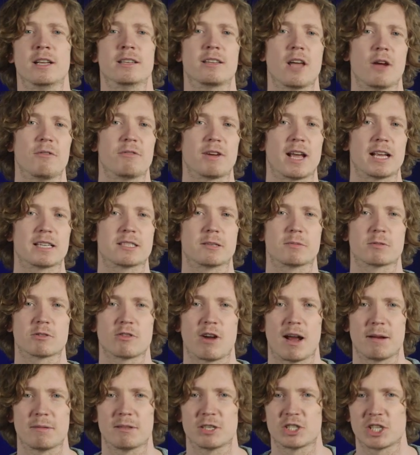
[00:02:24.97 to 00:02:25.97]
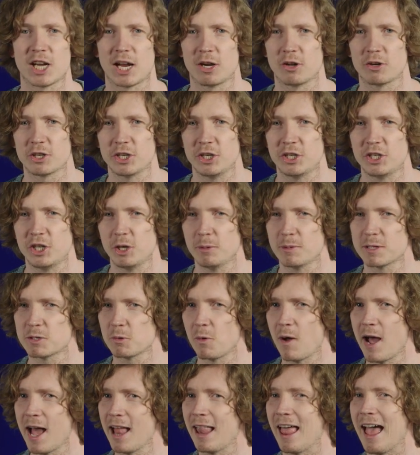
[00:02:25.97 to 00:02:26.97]
Don't forget to subscribe to the channel on YouTube
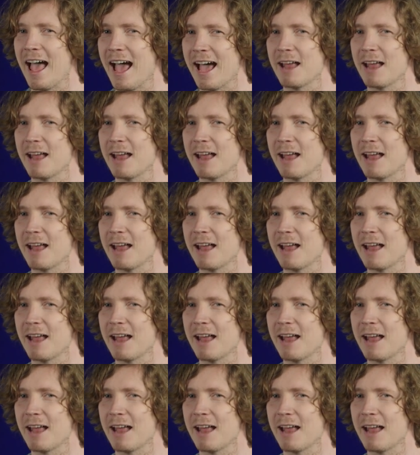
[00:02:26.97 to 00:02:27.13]
as well,